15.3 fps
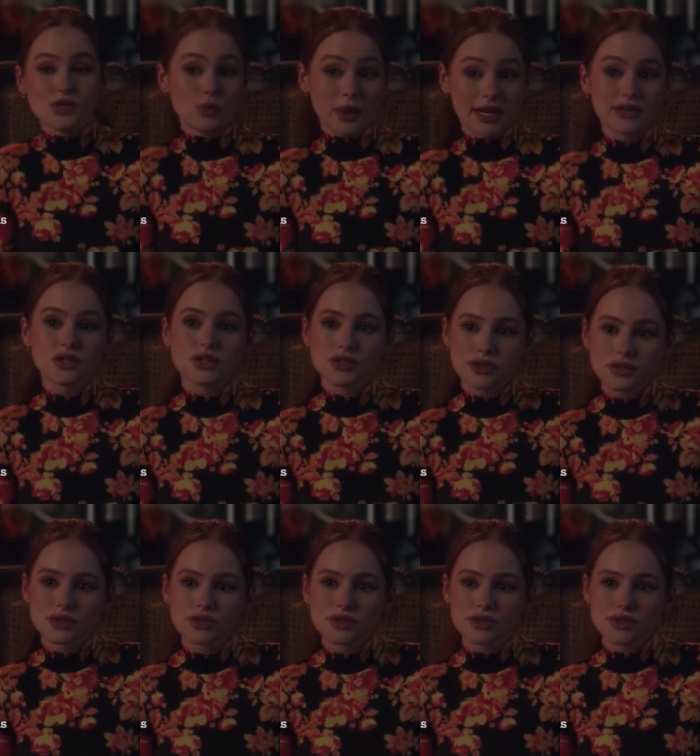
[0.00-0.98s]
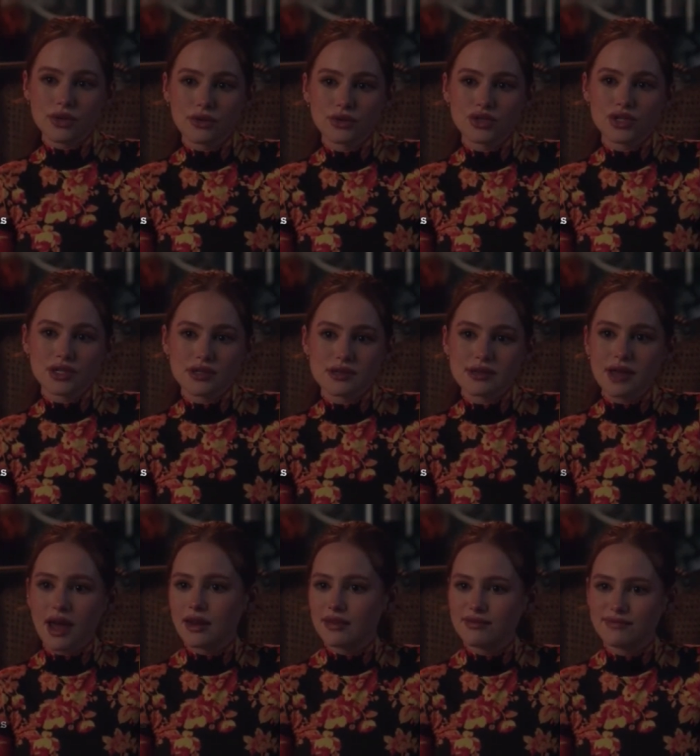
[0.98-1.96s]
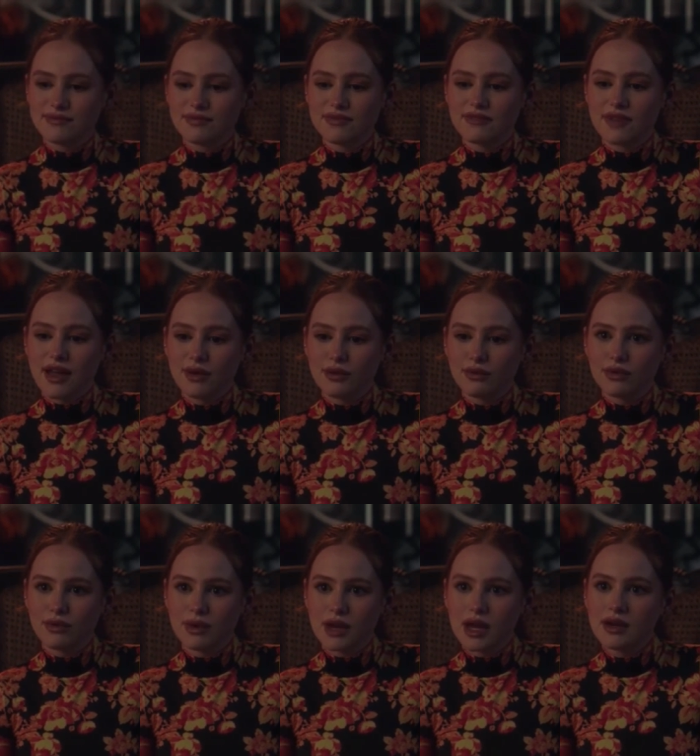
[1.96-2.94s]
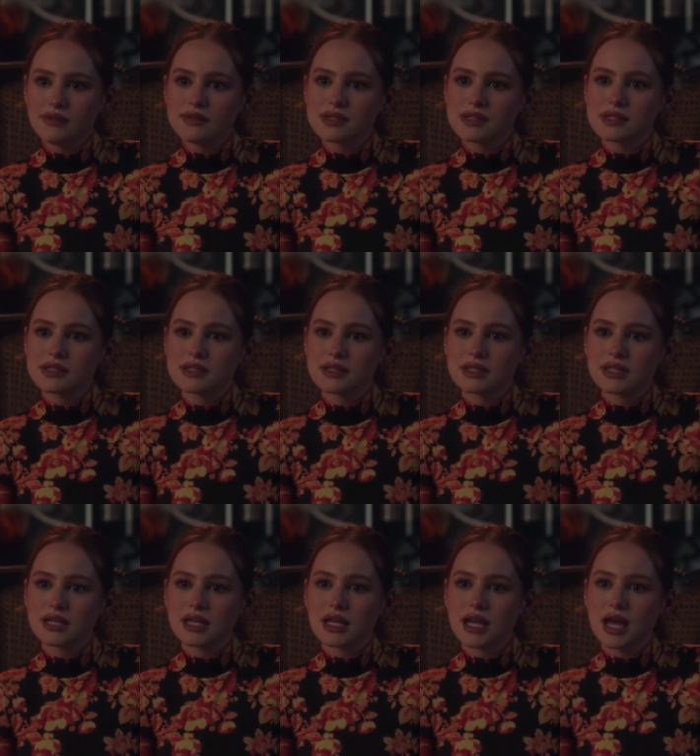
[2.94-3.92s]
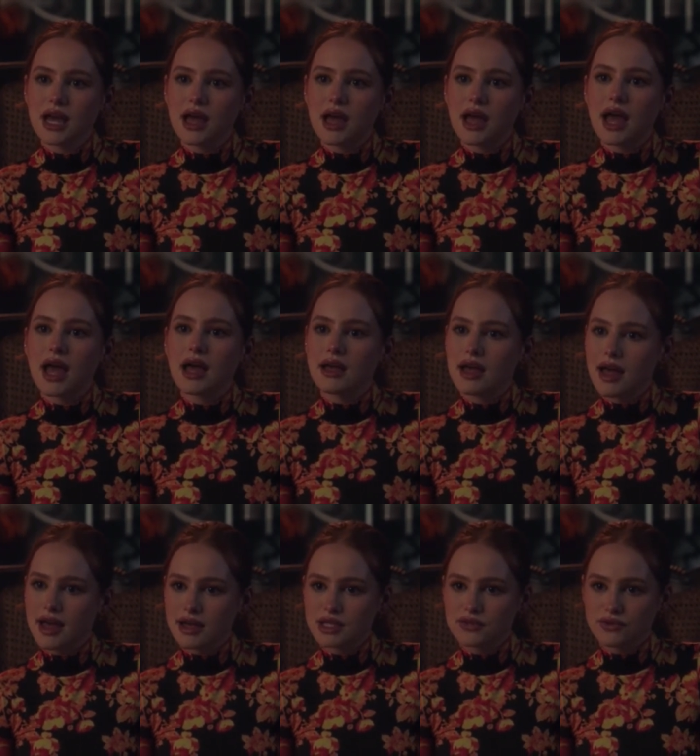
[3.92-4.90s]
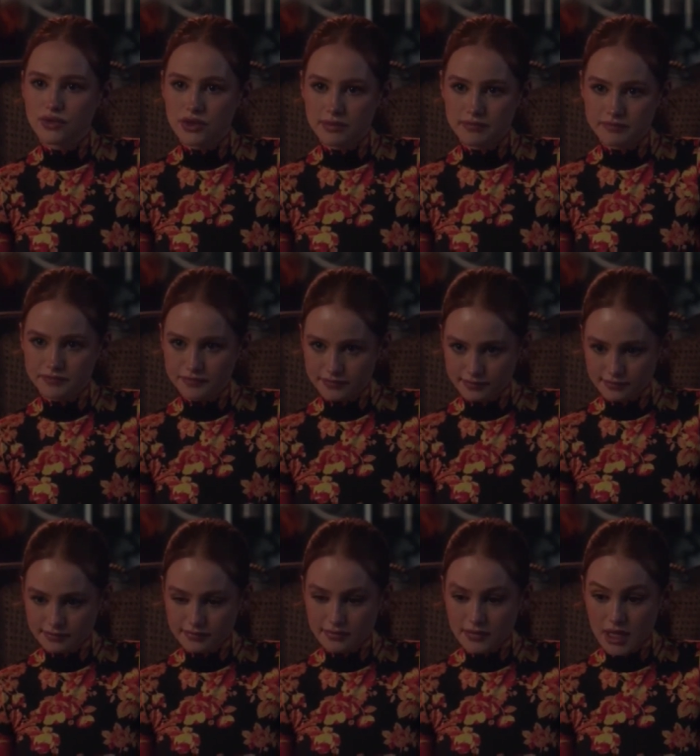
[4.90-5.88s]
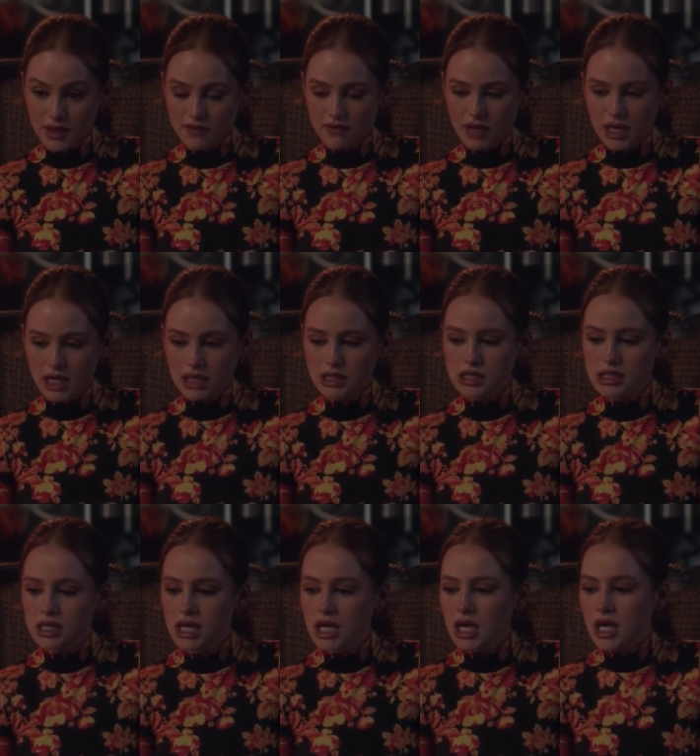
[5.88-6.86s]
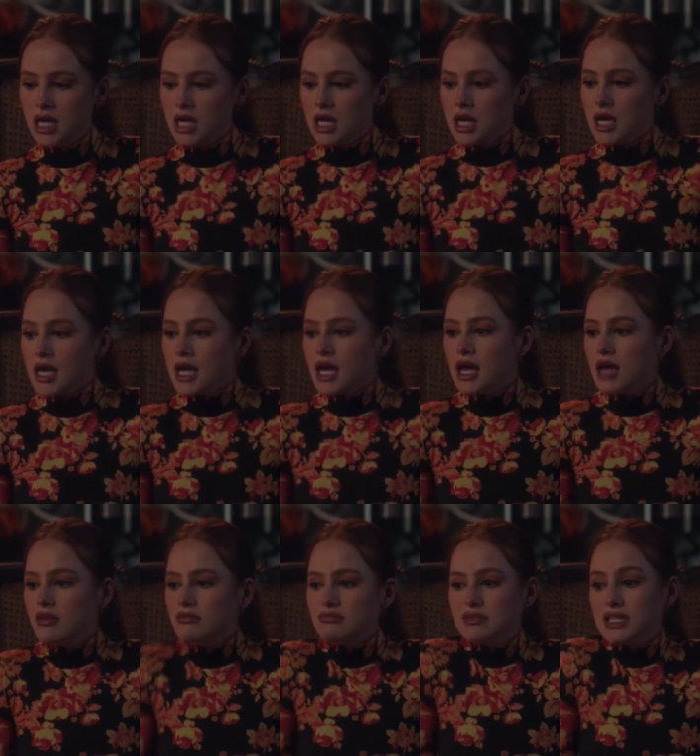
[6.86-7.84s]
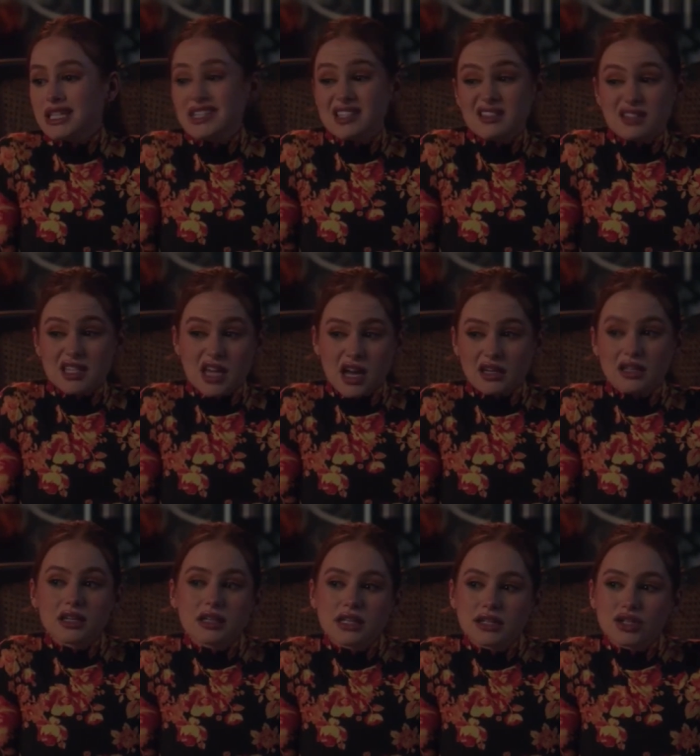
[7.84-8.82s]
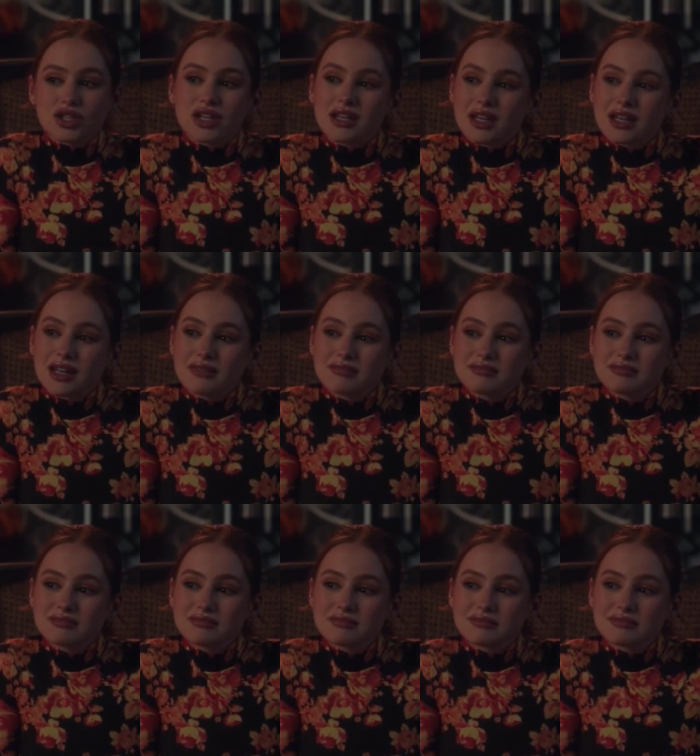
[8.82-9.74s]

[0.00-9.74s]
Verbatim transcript: Heather's a witch, so she's kind of fine with what else. As for Fangs, it isn't technically cheating.